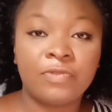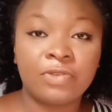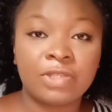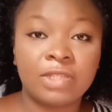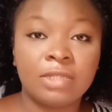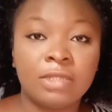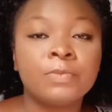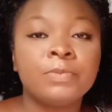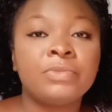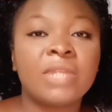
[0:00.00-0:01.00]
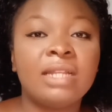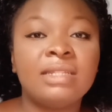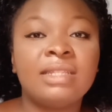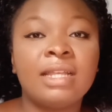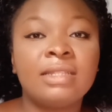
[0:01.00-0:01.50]
first. I
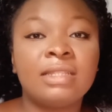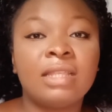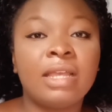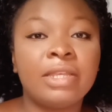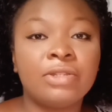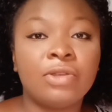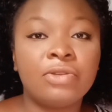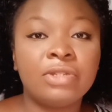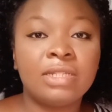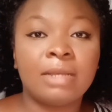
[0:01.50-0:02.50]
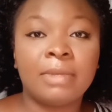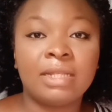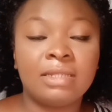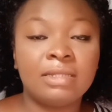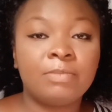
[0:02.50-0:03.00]
decided to start ignoring that my
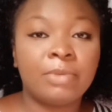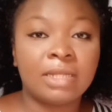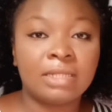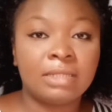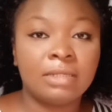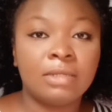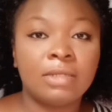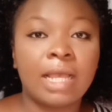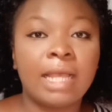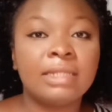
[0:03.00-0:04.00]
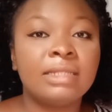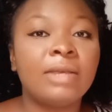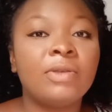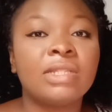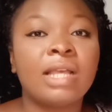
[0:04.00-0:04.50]
teeth part. And
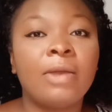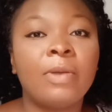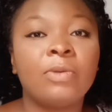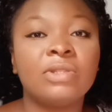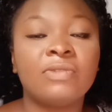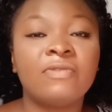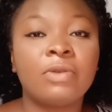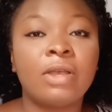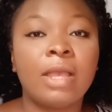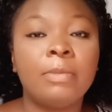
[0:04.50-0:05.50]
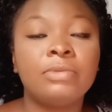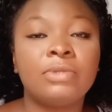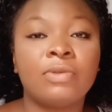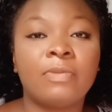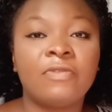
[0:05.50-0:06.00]
that was how I was able
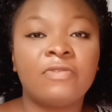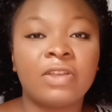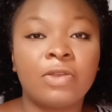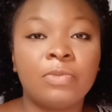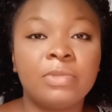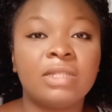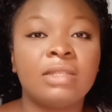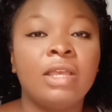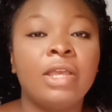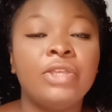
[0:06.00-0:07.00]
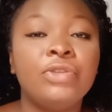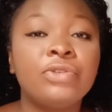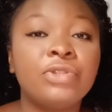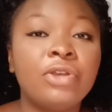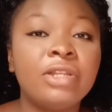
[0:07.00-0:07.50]
to overcome it. You
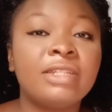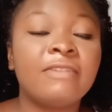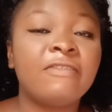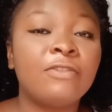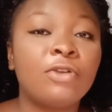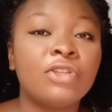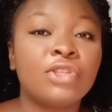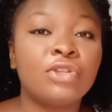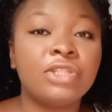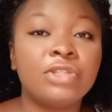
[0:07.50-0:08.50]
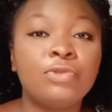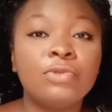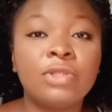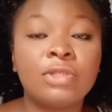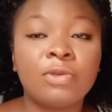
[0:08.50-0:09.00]
ignore it and focus on the
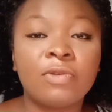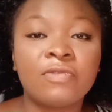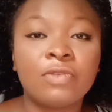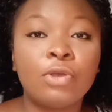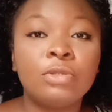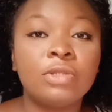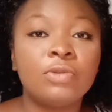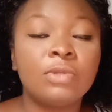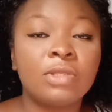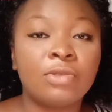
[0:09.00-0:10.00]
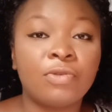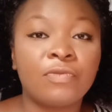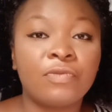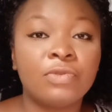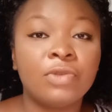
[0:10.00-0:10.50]
good stuff, all the good stuff.